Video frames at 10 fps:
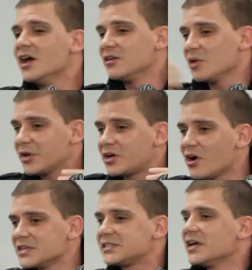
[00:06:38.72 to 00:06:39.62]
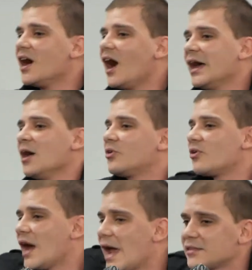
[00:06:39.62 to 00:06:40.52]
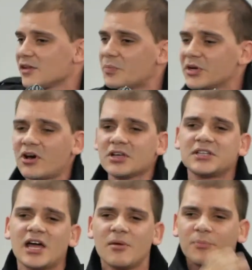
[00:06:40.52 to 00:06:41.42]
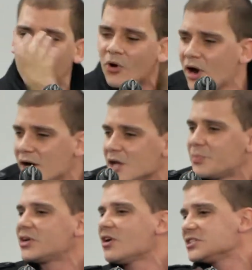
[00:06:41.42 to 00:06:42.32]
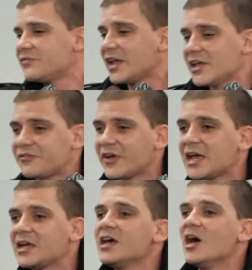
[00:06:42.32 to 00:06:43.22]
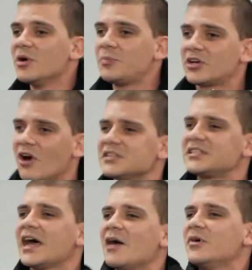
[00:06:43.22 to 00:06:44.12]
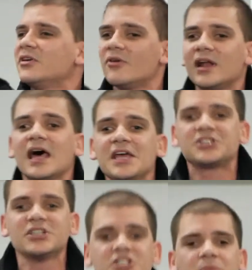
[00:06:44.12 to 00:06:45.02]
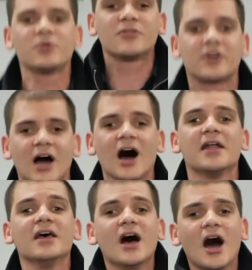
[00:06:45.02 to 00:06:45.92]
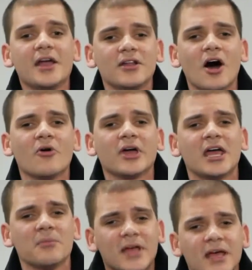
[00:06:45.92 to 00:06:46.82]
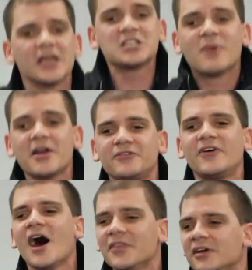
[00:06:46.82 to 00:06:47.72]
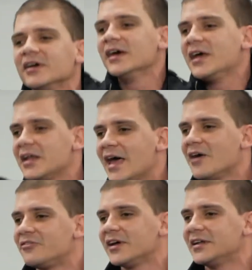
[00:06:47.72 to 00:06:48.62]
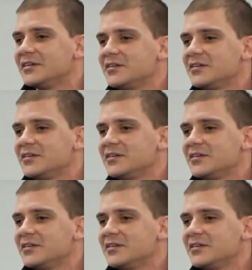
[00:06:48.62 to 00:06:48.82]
not because I am great, not because I am poor, not because of anything, but because I am in a relationship with God. I know Him, He's my Father in heaven.